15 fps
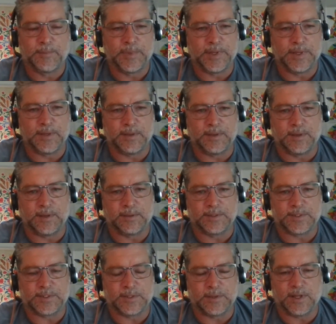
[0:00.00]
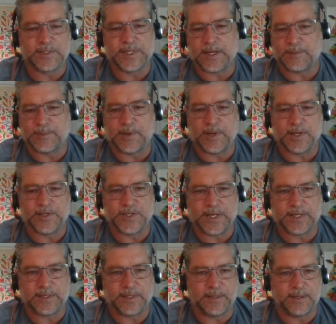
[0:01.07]
But so I'll take a
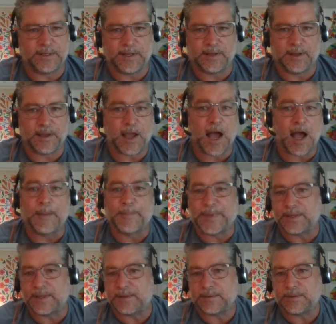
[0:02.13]
project and copy it,